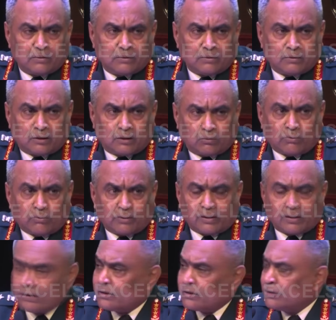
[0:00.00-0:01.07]
however,
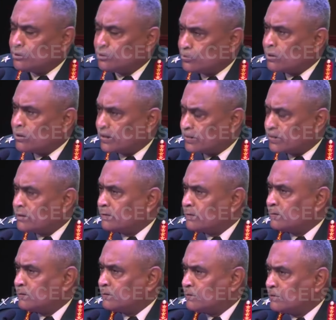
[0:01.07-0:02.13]
continue to get
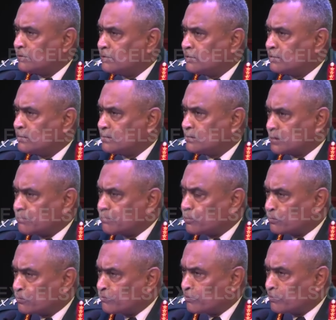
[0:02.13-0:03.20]

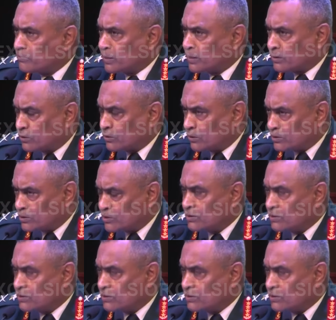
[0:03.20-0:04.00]
support from the cross.